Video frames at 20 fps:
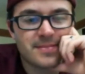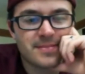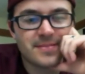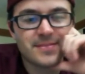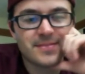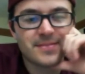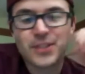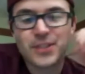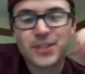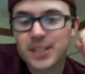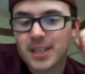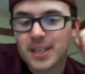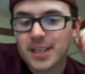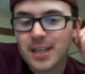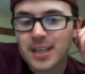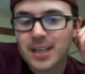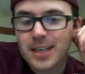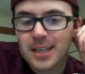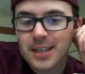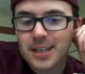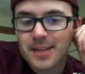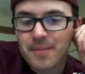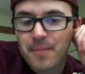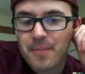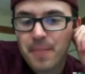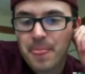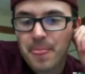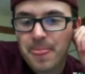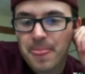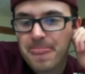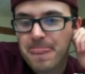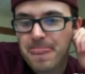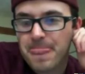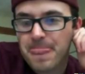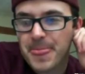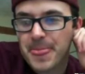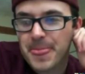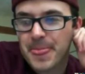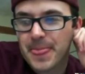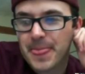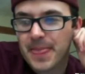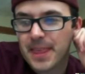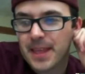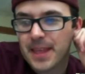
I think it's the Frosted Flakes from Battle Creek.